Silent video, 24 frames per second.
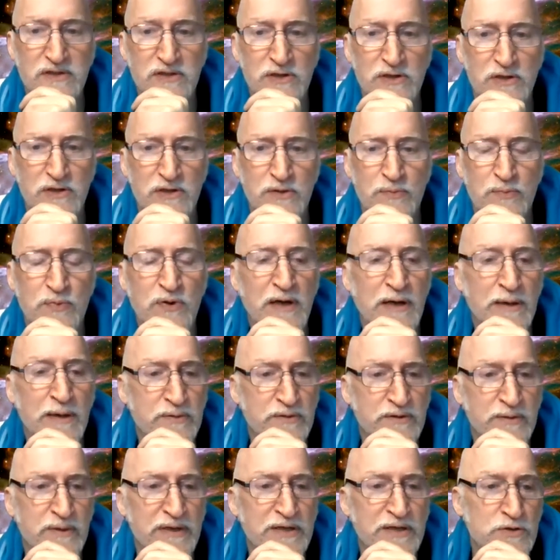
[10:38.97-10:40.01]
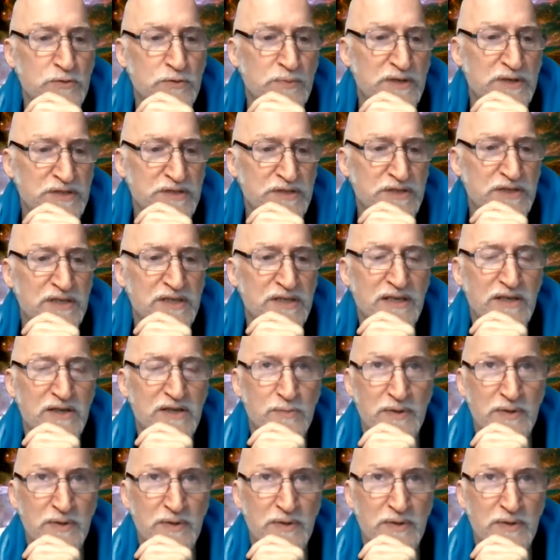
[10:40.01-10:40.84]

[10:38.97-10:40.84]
you know, they probably they might do business together,